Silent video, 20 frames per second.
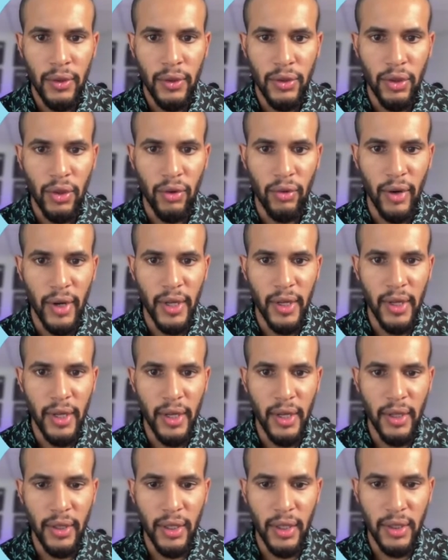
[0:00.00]
so right
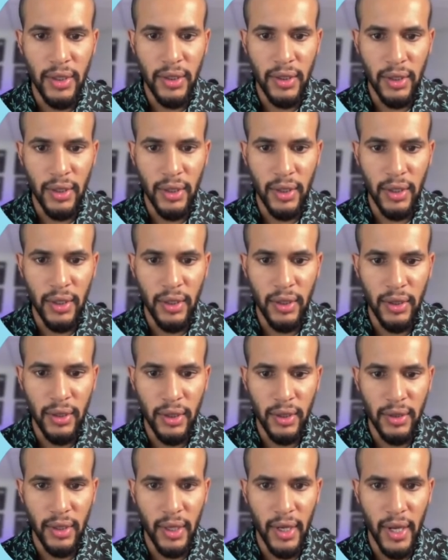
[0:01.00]
here, that's the
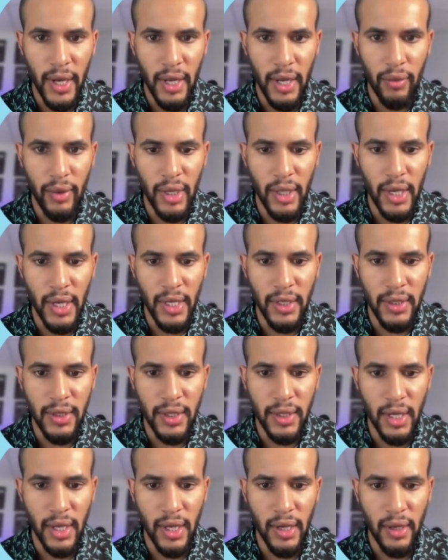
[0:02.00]
highway
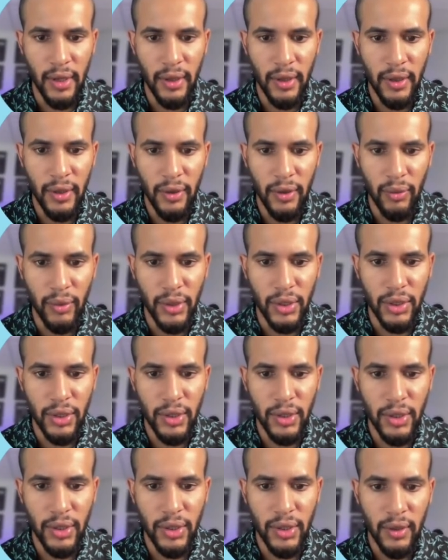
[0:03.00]
18,
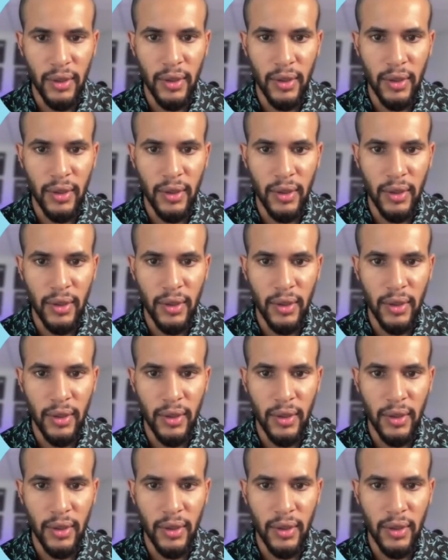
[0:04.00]
which